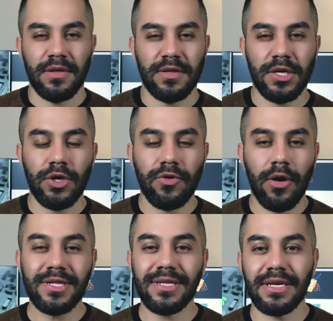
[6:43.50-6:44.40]
Secure
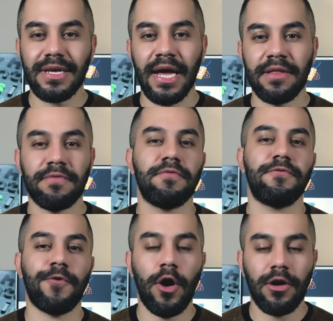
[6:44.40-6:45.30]
hosting and
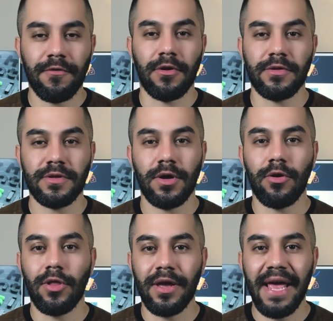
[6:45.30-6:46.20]
firewalls are
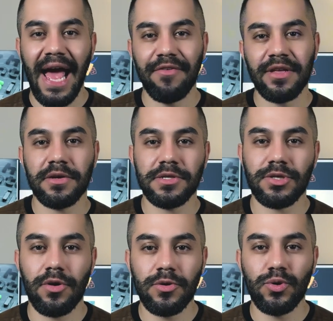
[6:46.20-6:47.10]
like having
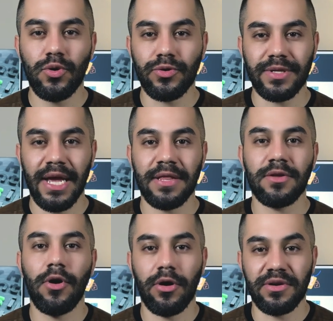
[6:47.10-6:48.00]
strong doors and
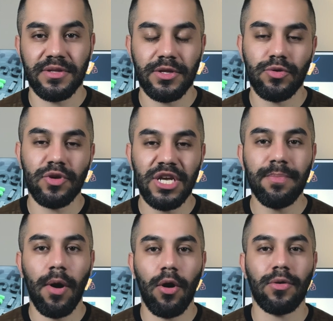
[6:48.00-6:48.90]
guards to keep
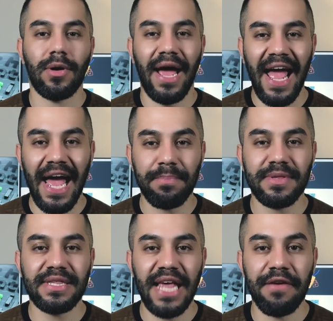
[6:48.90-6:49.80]
our app
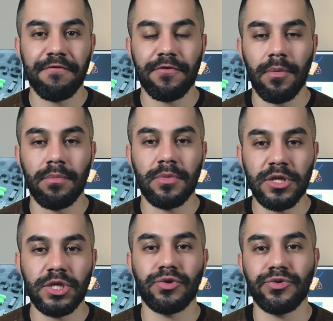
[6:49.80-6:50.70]
safe from
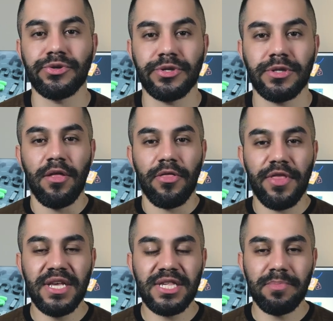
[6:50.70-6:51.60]
intruders.
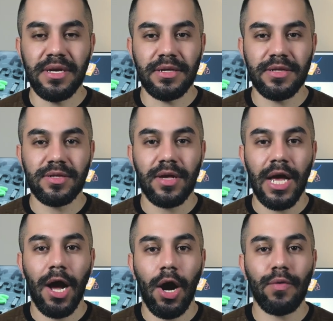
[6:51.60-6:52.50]
This means
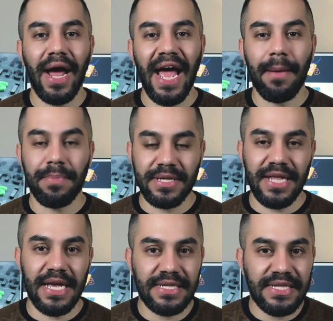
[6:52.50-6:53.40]
our app
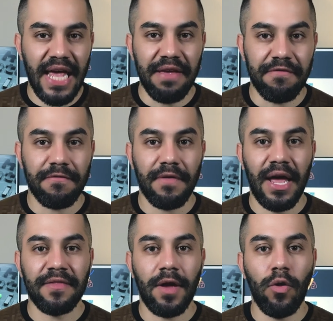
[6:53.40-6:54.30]
stays safe
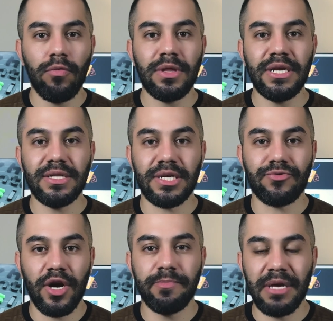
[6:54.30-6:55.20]
and only the
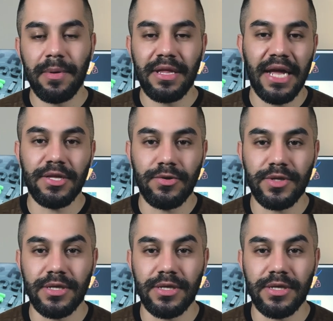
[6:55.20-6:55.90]
right people can use it.